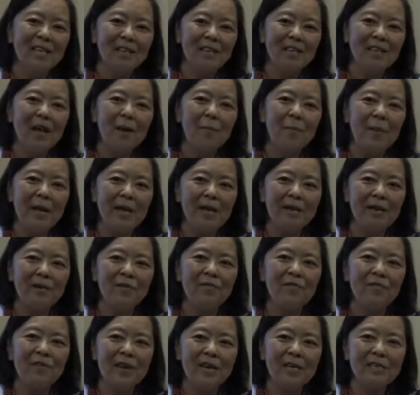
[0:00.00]
that make
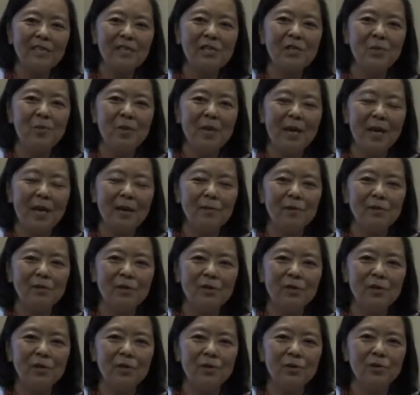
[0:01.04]
it fun to be able
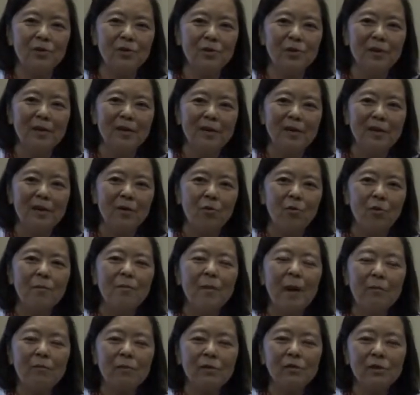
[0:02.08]
to
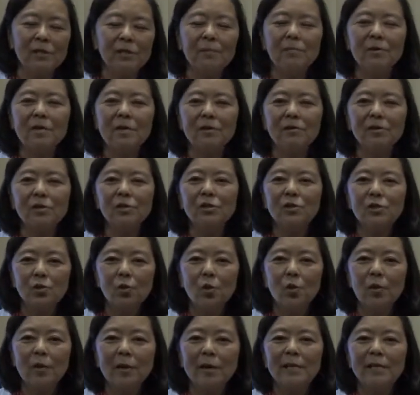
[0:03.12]
remember some of those
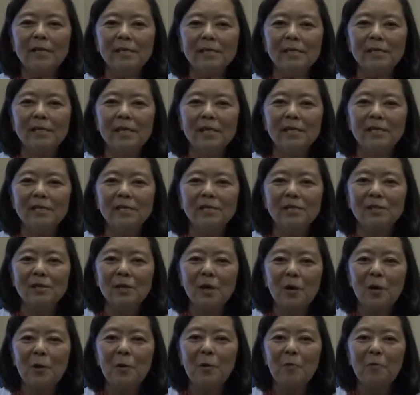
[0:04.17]
stories
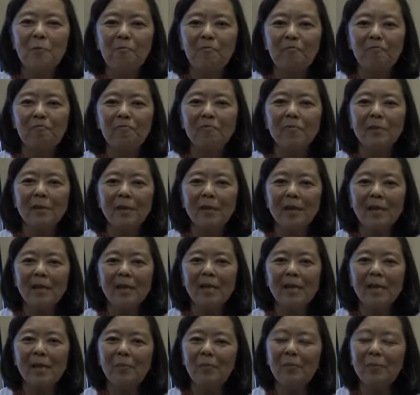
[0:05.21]
so mm-hmm.
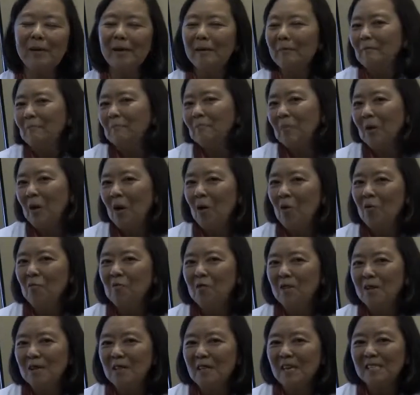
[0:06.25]
but
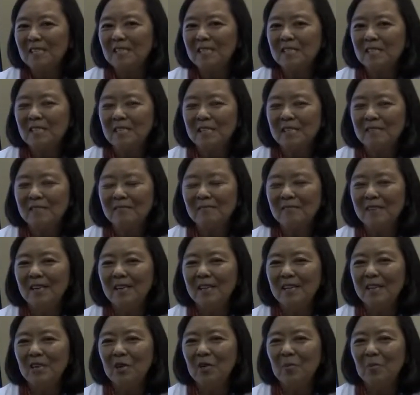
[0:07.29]
hopefully that's a, a
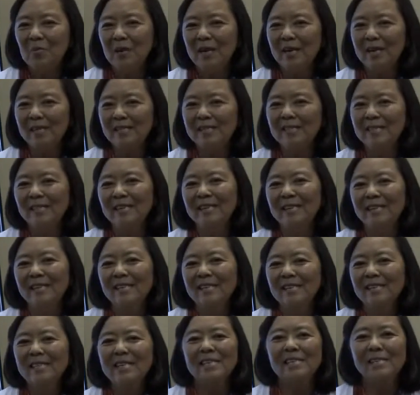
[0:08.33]
little bit,
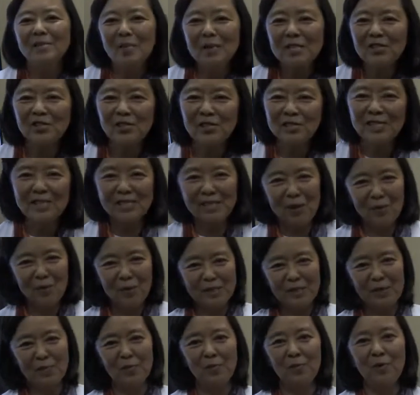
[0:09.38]
especially since I am
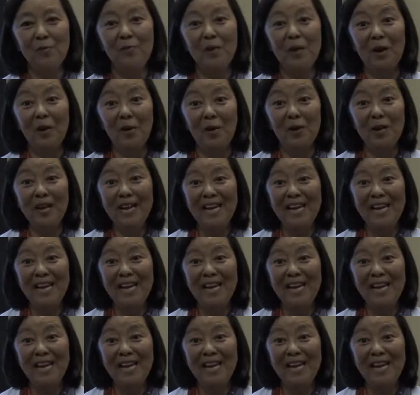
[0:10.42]
wasn't prepared.